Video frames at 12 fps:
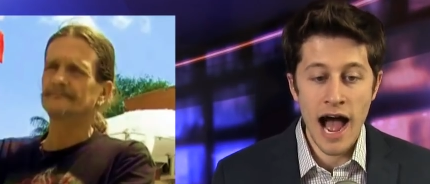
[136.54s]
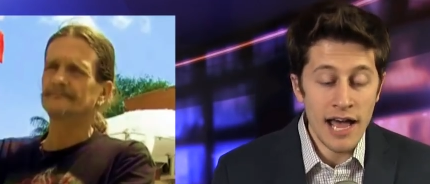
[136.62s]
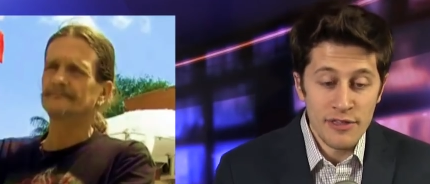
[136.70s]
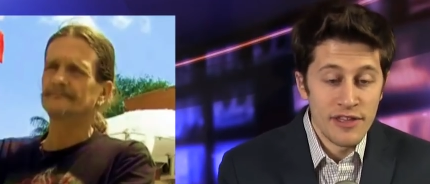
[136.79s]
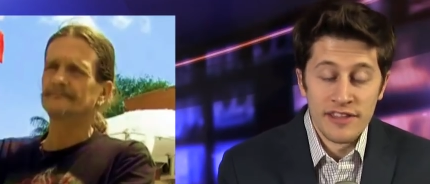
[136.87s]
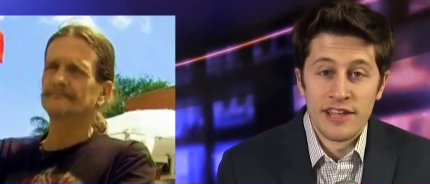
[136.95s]

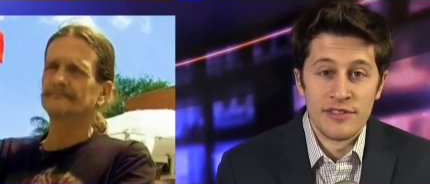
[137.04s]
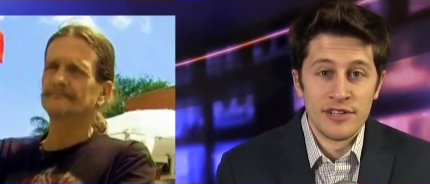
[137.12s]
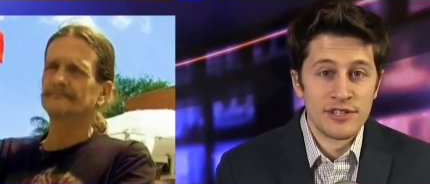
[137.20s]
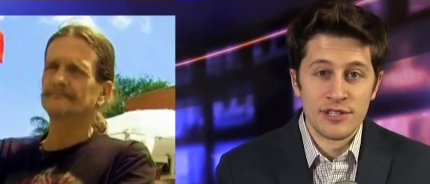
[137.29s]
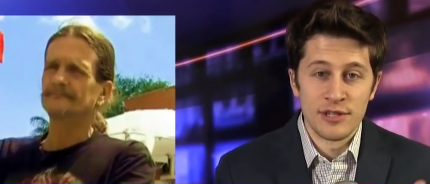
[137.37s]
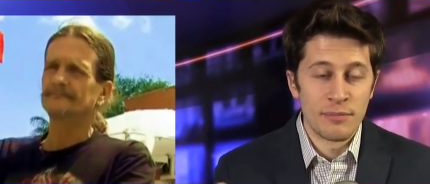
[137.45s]
Speaker 1: I think
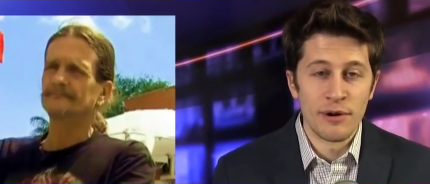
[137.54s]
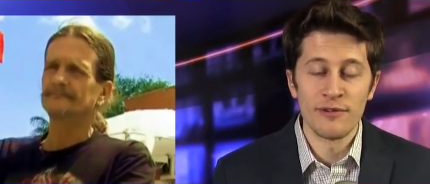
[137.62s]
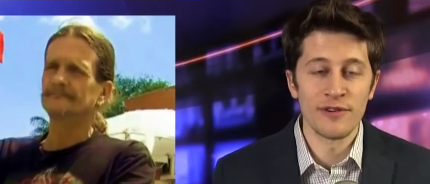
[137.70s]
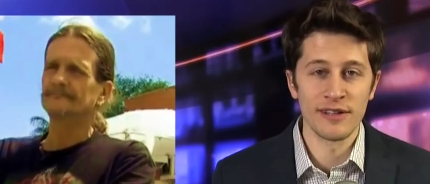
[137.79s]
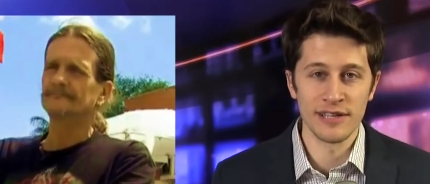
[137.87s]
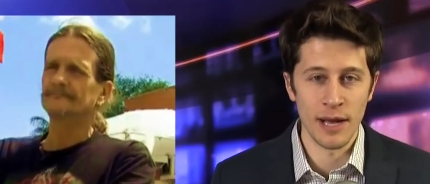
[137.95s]
that this is a
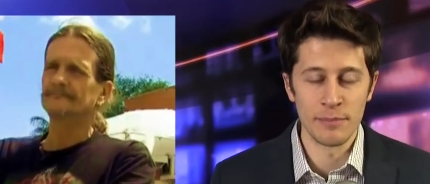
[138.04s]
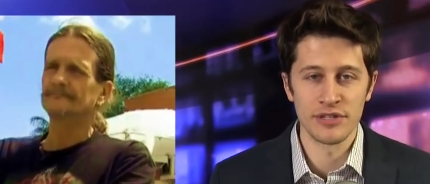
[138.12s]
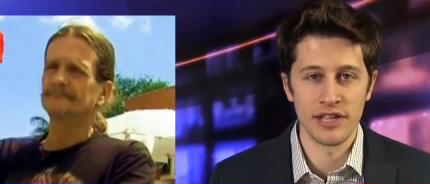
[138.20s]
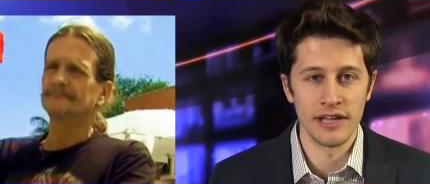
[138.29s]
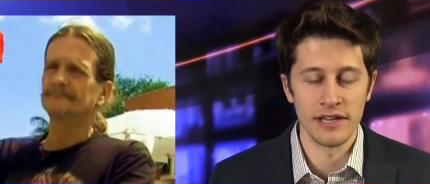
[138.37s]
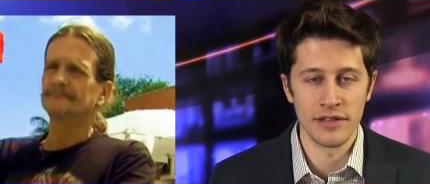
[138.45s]
perfectly
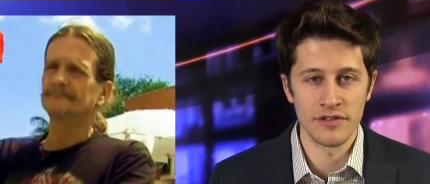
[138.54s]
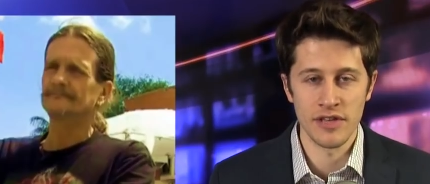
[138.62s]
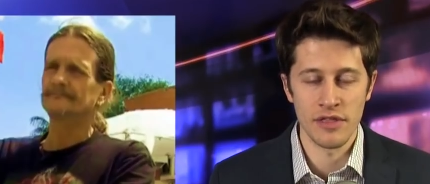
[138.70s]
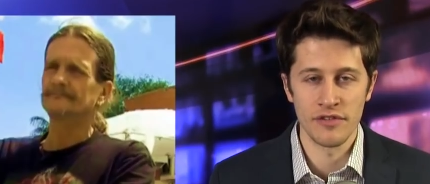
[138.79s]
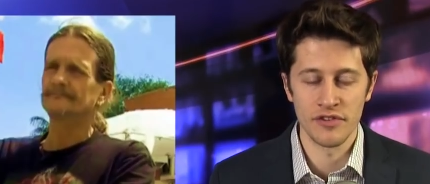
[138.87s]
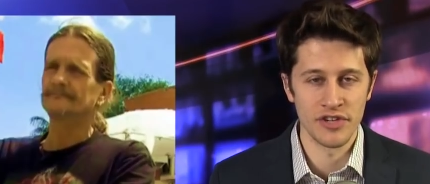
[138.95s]
upstanding
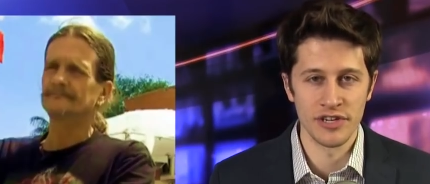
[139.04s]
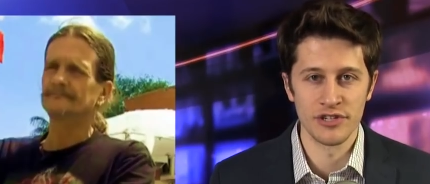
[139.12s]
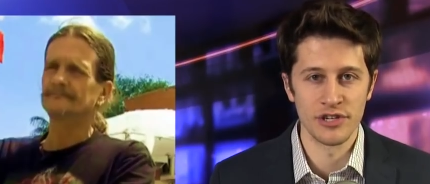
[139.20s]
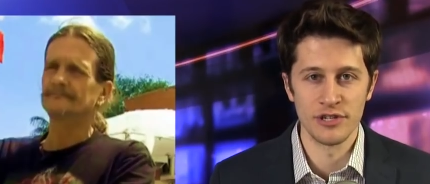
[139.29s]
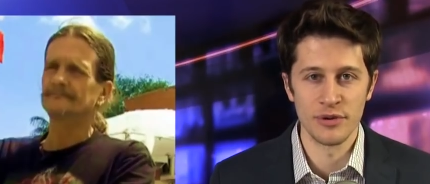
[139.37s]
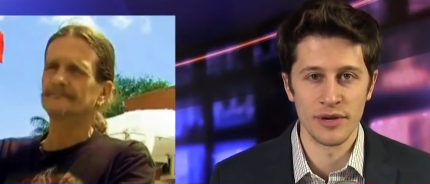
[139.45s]

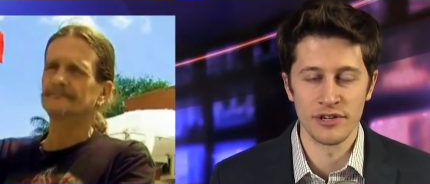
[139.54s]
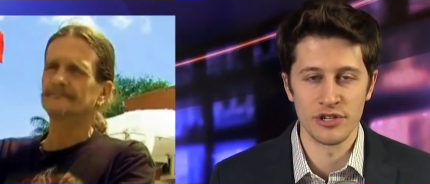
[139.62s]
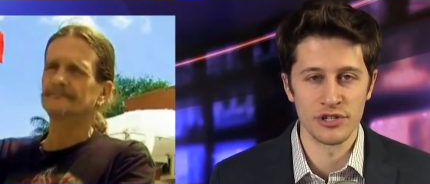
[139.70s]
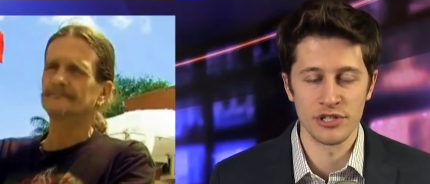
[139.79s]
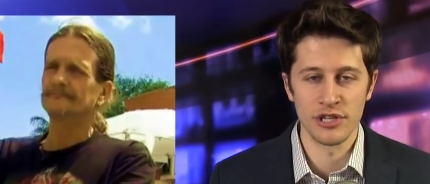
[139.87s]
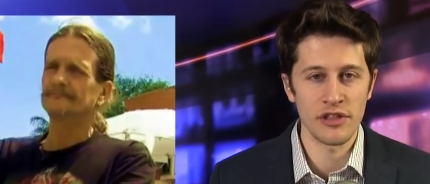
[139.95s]
citizen doing
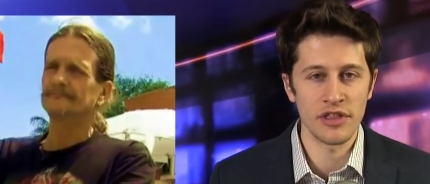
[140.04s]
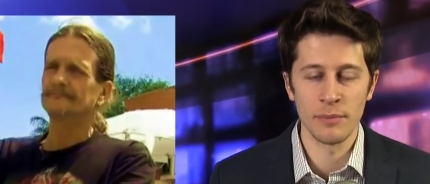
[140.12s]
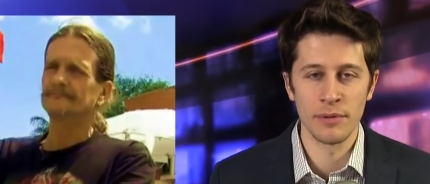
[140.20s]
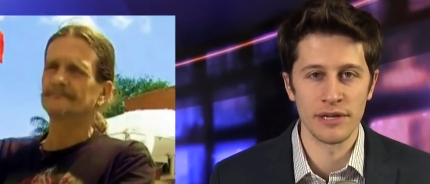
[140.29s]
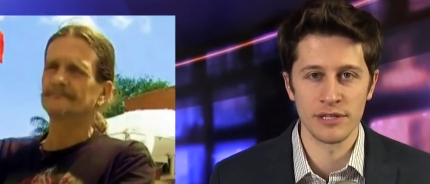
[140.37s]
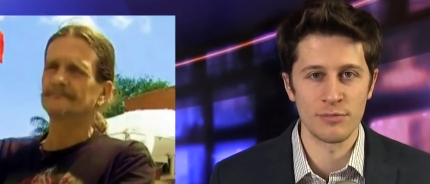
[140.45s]
just
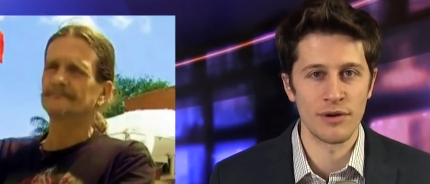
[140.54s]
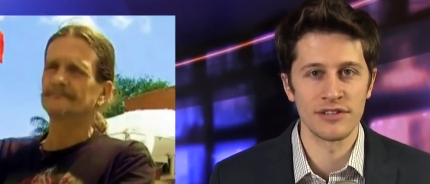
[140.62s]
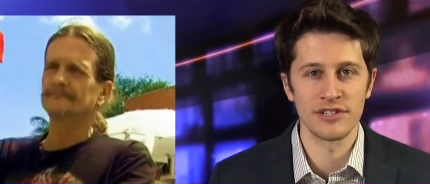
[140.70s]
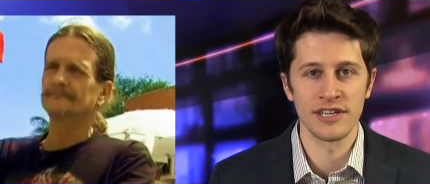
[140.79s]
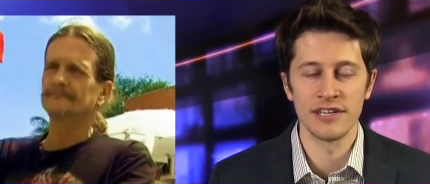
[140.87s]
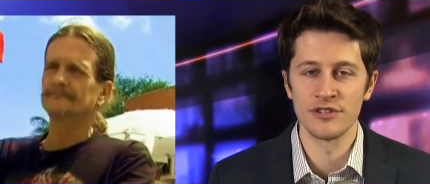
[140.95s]
nothing but
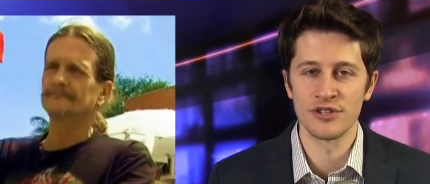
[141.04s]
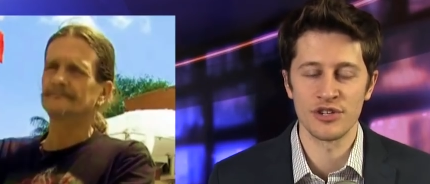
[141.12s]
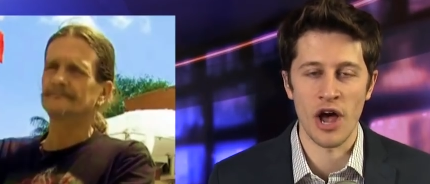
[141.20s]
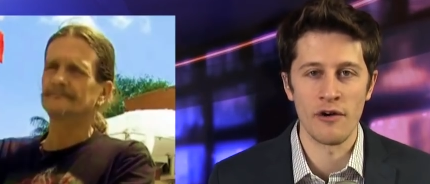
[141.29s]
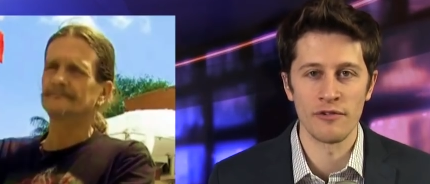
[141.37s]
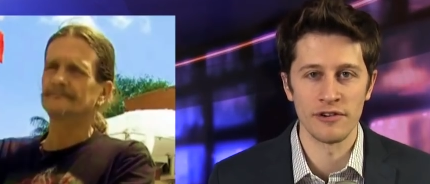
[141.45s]
expressing his
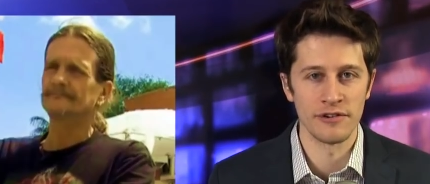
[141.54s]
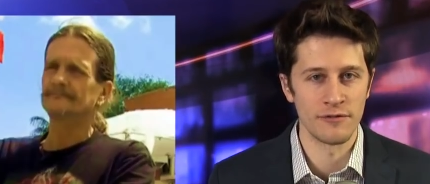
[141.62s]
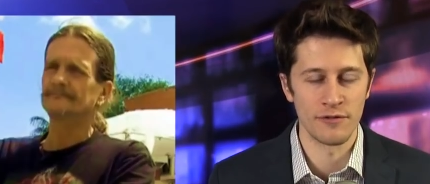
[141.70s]
sovereign